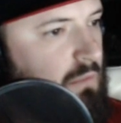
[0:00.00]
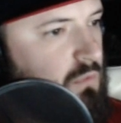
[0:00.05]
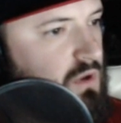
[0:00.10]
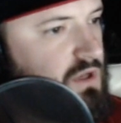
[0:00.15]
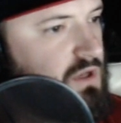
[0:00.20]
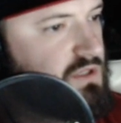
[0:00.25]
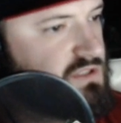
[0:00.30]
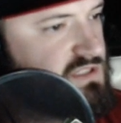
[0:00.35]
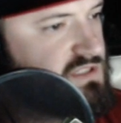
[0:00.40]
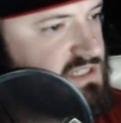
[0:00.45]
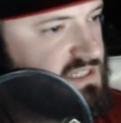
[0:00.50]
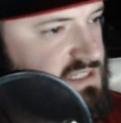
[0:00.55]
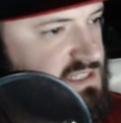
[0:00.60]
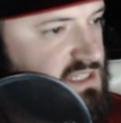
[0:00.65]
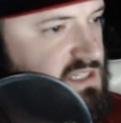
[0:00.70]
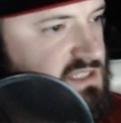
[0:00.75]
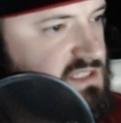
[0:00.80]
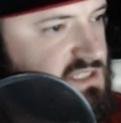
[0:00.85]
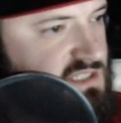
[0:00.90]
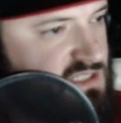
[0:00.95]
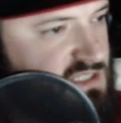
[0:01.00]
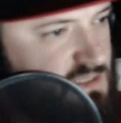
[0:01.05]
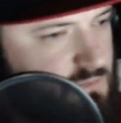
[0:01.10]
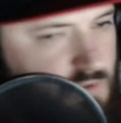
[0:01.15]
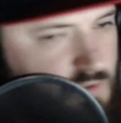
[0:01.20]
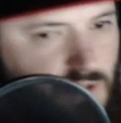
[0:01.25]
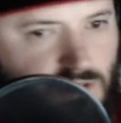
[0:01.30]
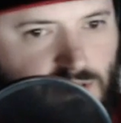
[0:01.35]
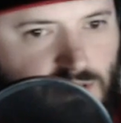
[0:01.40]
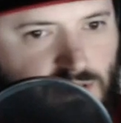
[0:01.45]
was 60 to 60
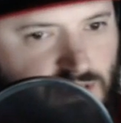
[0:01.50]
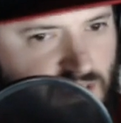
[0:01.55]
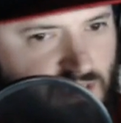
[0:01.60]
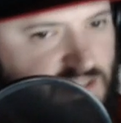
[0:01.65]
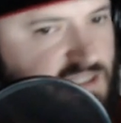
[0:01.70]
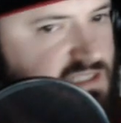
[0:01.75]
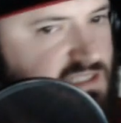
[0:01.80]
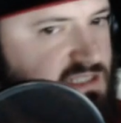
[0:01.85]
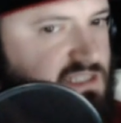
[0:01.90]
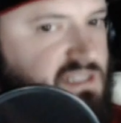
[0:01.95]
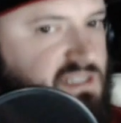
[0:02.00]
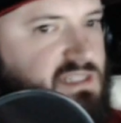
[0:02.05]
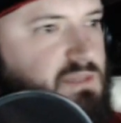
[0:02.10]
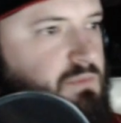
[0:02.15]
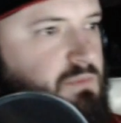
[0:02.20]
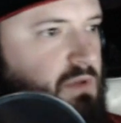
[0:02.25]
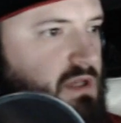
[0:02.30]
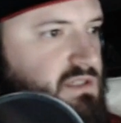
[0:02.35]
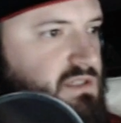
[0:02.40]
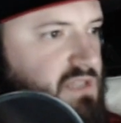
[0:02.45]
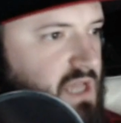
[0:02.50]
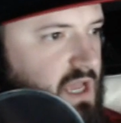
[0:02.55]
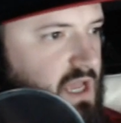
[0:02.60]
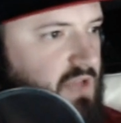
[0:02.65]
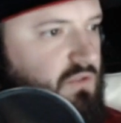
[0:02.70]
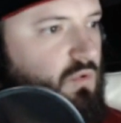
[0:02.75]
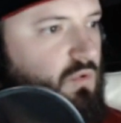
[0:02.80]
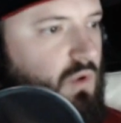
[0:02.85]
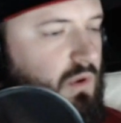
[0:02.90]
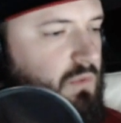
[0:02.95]
plus. 60 to 60 plus
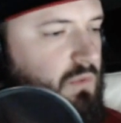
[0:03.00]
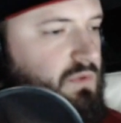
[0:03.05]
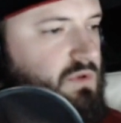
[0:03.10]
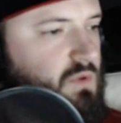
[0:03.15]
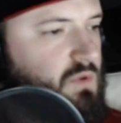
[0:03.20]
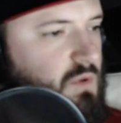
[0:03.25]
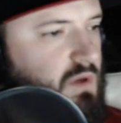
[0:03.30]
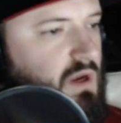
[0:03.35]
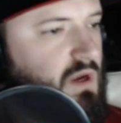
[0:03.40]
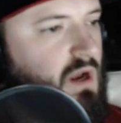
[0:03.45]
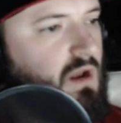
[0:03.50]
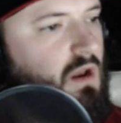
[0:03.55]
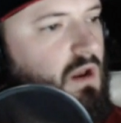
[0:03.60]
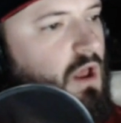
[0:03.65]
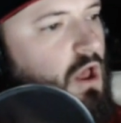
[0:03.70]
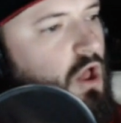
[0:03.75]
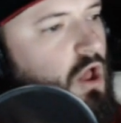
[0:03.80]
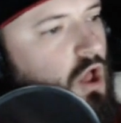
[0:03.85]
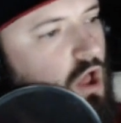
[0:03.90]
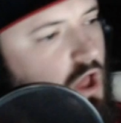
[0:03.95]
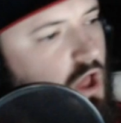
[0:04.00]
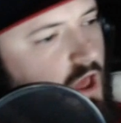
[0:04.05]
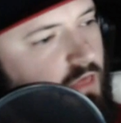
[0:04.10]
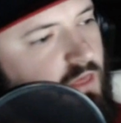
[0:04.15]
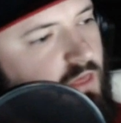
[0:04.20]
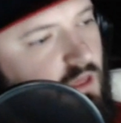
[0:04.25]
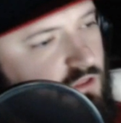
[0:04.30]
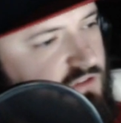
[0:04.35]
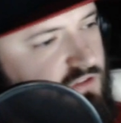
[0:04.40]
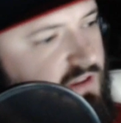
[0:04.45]
and 21 to 29. And
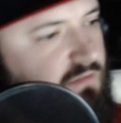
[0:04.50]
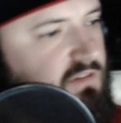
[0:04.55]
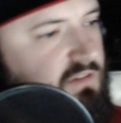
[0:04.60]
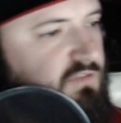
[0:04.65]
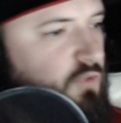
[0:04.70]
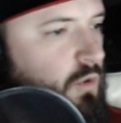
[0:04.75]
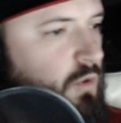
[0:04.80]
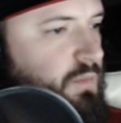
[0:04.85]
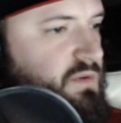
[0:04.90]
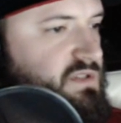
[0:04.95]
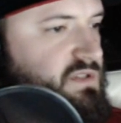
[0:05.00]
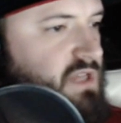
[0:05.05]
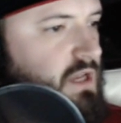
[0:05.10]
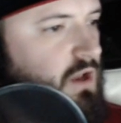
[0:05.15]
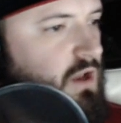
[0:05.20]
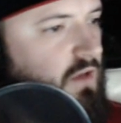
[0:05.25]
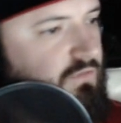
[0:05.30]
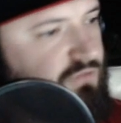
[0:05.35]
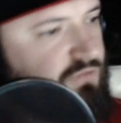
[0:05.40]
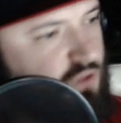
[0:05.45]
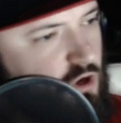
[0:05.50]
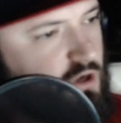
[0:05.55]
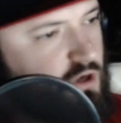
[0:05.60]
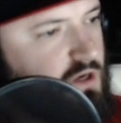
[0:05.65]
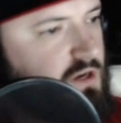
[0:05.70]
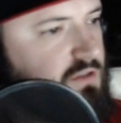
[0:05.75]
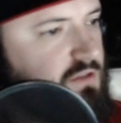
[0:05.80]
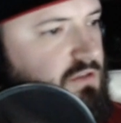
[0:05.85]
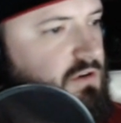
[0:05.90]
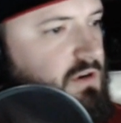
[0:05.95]
then 74% of 30
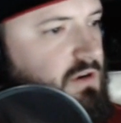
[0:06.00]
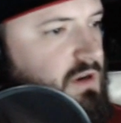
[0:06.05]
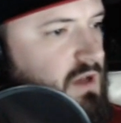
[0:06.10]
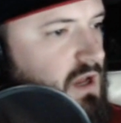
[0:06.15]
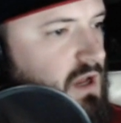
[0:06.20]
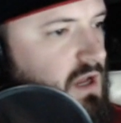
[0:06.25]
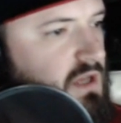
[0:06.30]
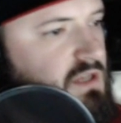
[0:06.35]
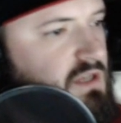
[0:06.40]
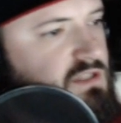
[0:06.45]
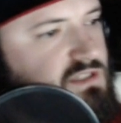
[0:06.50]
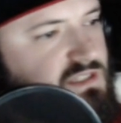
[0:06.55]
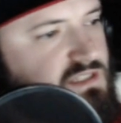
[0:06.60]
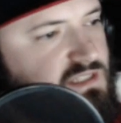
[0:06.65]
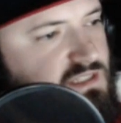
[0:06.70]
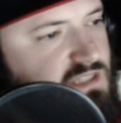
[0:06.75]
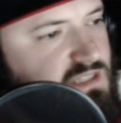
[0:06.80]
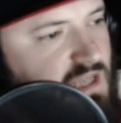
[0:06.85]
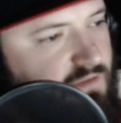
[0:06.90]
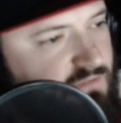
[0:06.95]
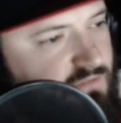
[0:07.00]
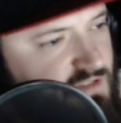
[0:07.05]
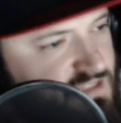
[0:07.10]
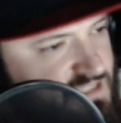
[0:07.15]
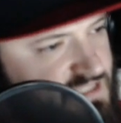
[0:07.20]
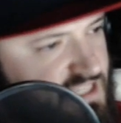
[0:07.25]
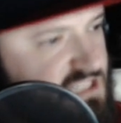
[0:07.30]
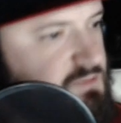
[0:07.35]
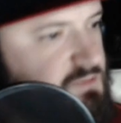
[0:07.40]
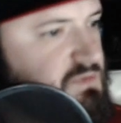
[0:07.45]
to 39,
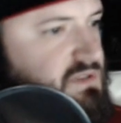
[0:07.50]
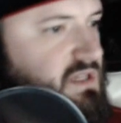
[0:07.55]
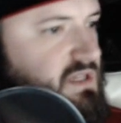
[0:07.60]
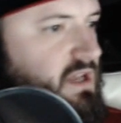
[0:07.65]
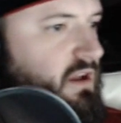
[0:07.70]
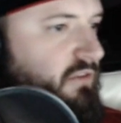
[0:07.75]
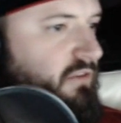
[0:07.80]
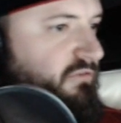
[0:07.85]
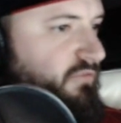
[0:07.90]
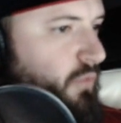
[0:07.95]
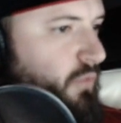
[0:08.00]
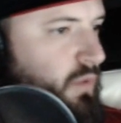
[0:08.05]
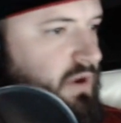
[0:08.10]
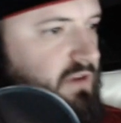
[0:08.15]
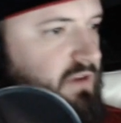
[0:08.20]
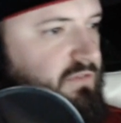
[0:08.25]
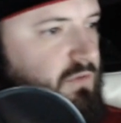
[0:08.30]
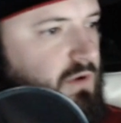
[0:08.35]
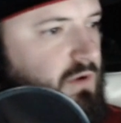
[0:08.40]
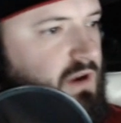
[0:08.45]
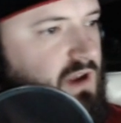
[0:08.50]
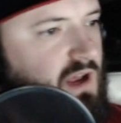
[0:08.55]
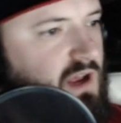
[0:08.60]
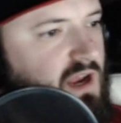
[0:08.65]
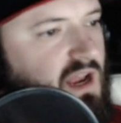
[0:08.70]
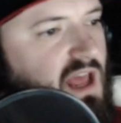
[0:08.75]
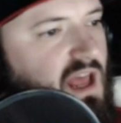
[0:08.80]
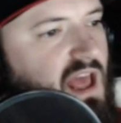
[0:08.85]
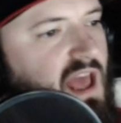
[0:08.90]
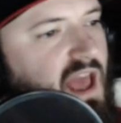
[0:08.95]
76% of 40 to
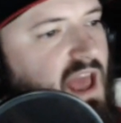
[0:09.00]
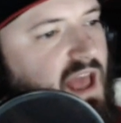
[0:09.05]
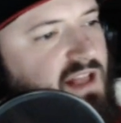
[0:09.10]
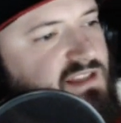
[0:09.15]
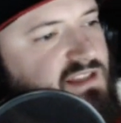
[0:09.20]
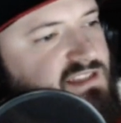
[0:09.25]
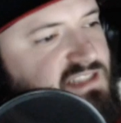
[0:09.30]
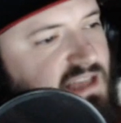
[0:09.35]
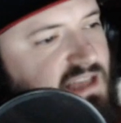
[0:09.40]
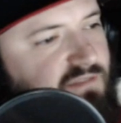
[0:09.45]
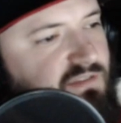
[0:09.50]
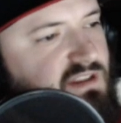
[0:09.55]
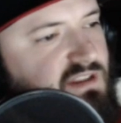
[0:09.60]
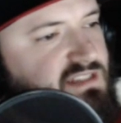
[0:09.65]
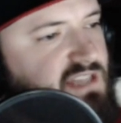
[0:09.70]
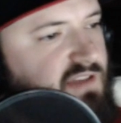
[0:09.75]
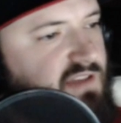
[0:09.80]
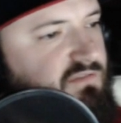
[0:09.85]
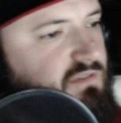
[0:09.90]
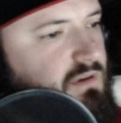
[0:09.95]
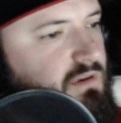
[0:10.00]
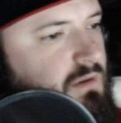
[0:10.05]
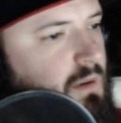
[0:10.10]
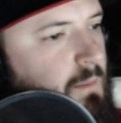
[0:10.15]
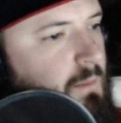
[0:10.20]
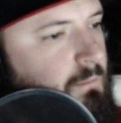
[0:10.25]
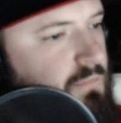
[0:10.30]
49, and 77%